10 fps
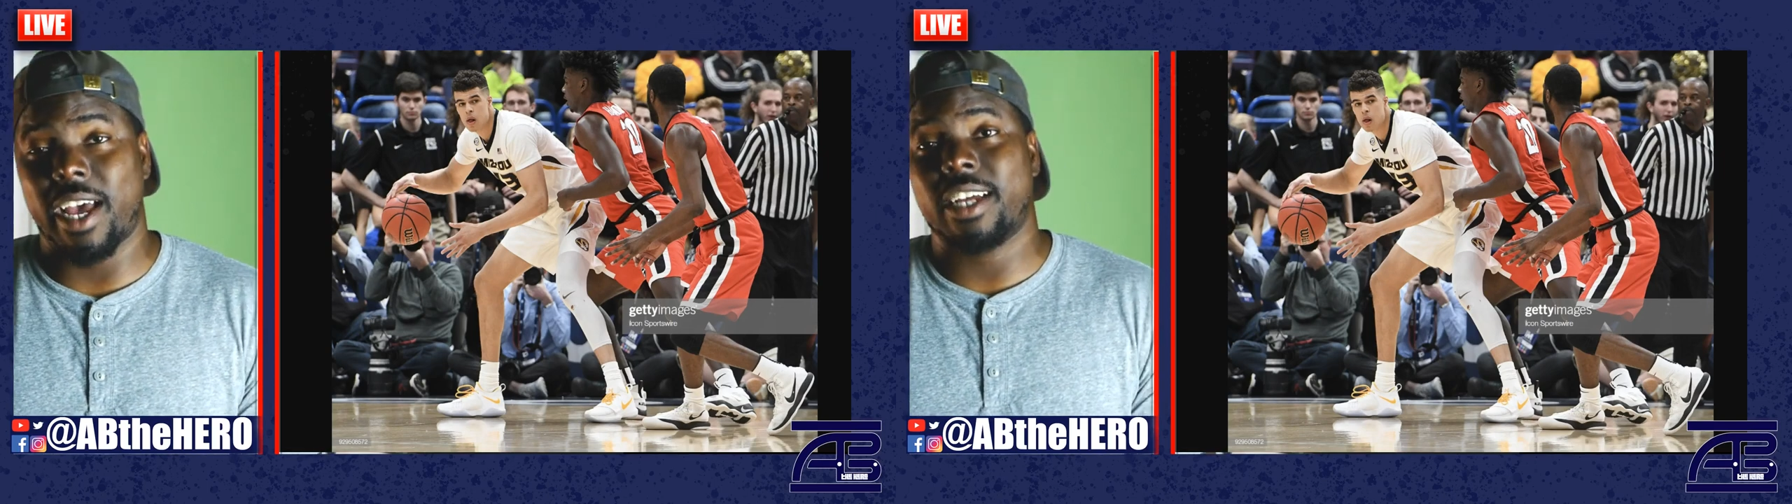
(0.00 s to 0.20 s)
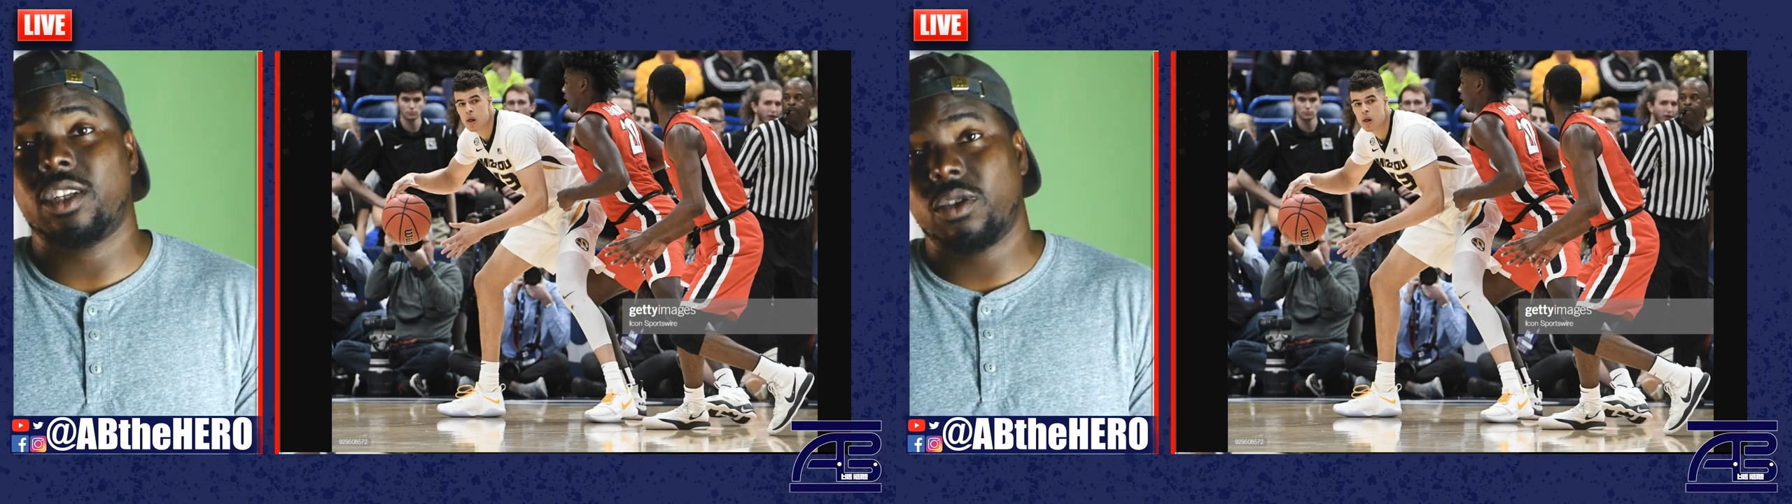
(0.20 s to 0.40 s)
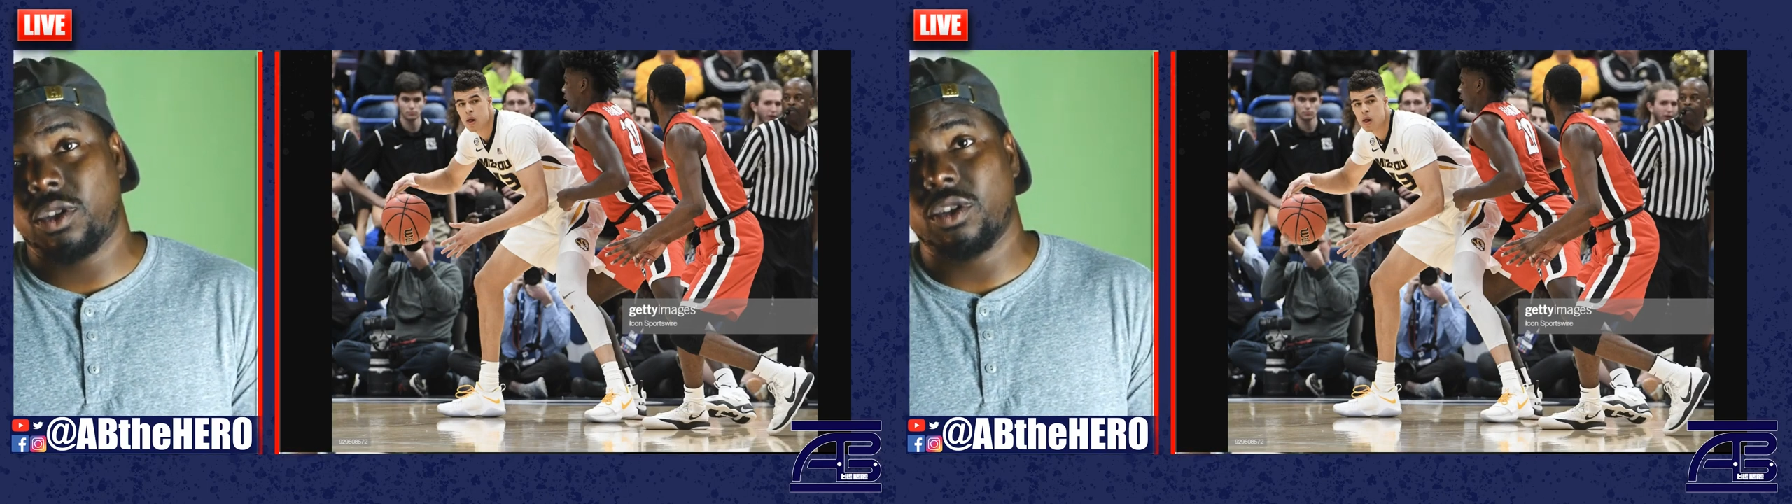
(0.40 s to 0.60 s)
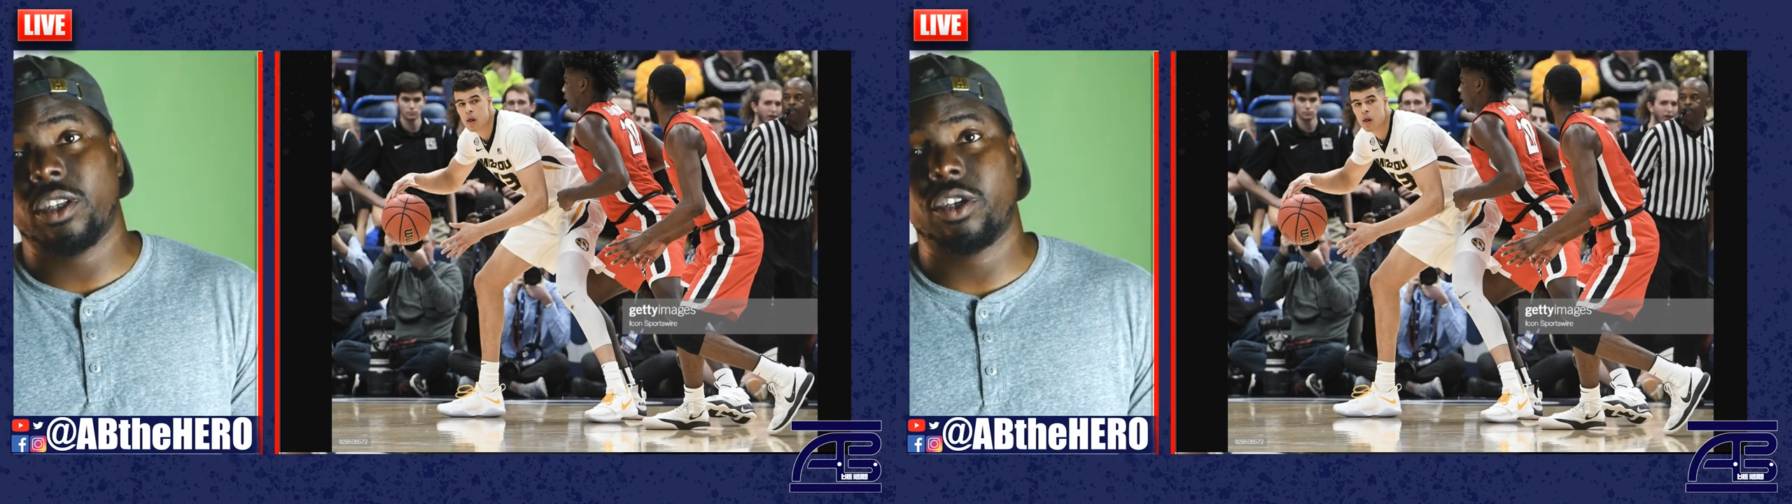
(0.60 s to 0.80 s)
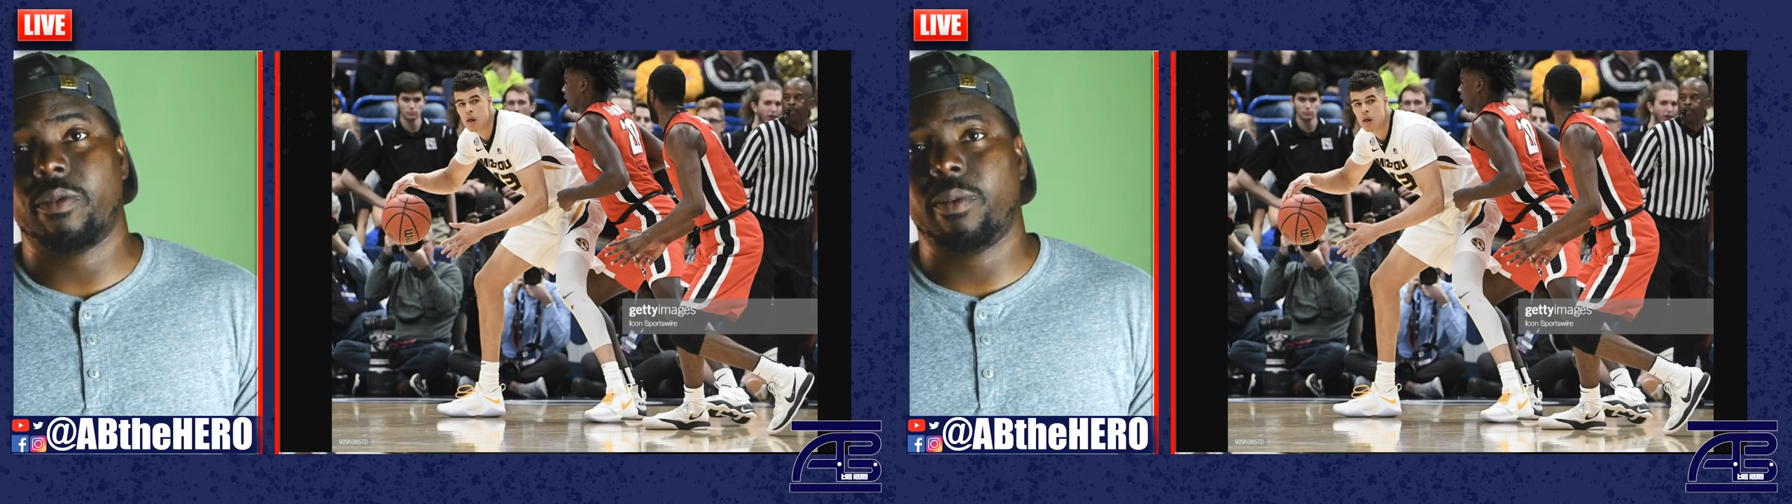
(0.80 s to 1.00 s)
I know you're
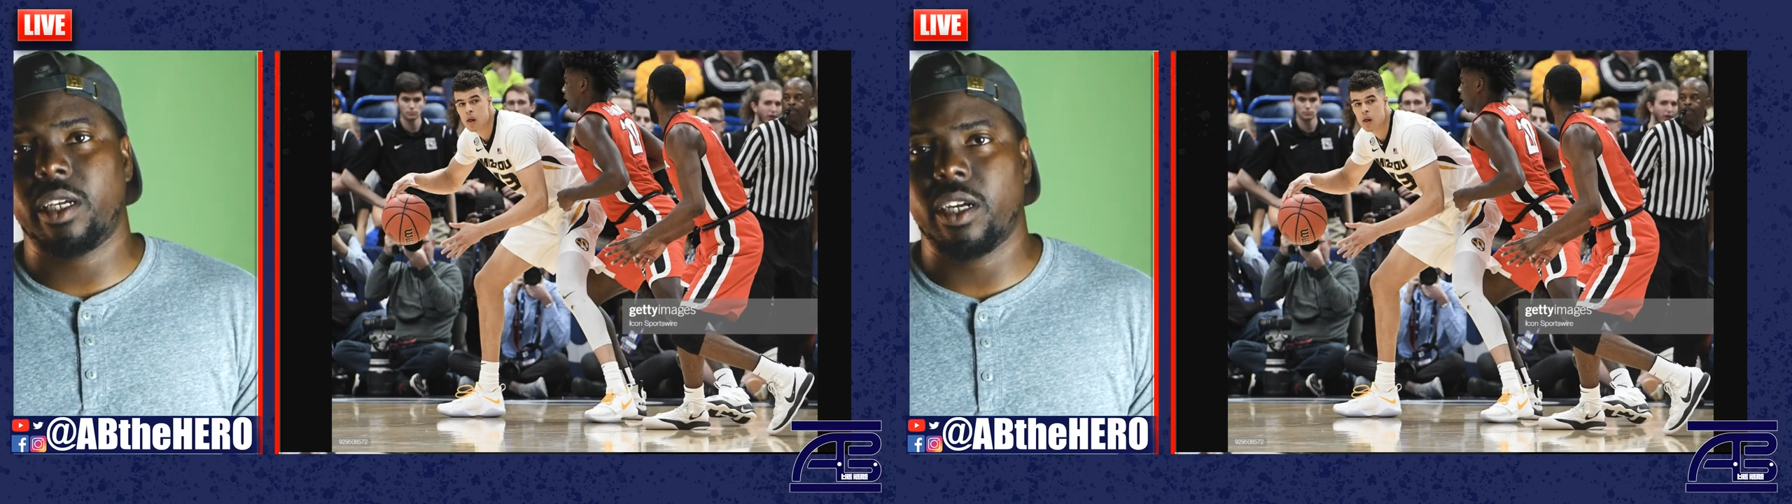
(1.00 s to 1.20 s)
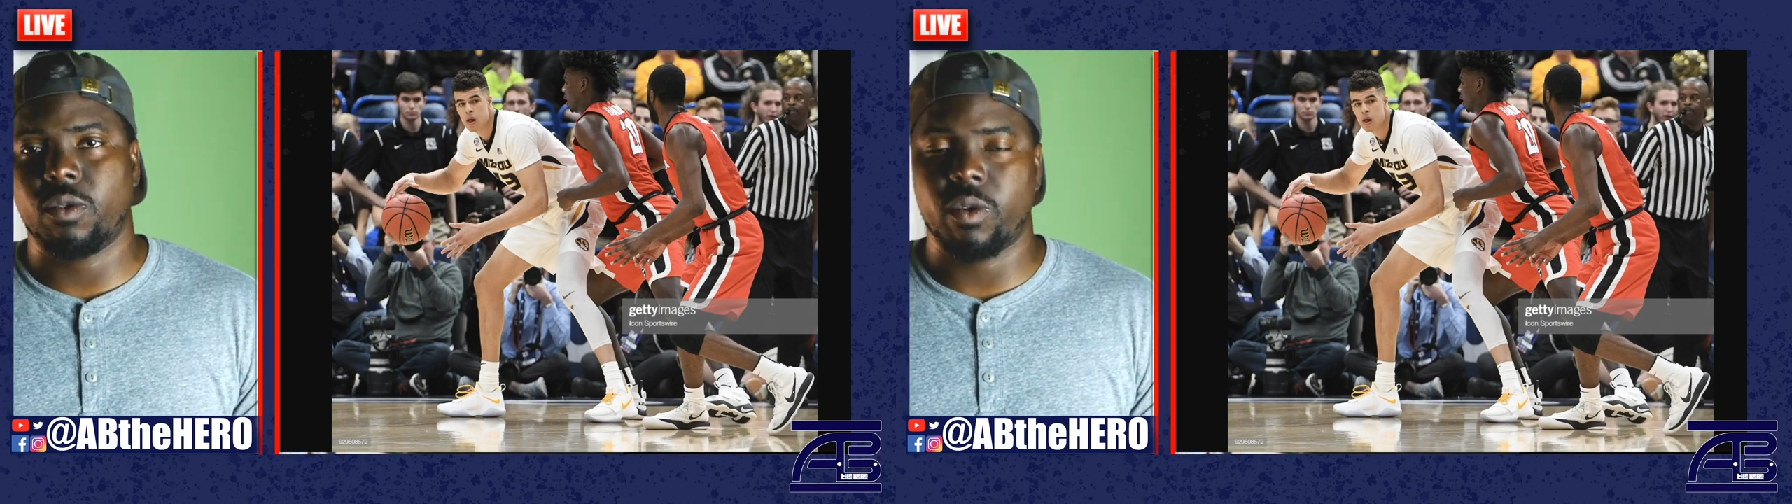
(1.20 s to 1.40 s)
only going to be here